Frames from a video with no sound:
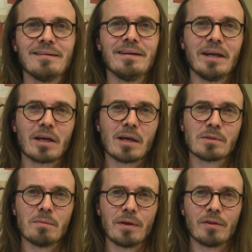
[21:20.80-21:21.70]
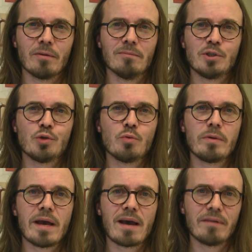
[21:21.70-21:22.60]
Here comes the method. Should
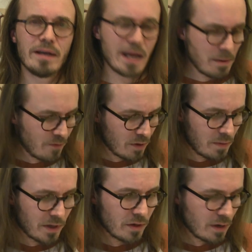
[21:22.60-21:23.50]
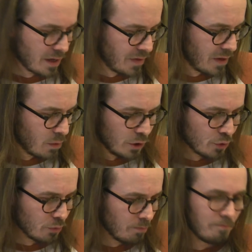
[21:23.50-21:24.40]
we have a name for the method? I think we should.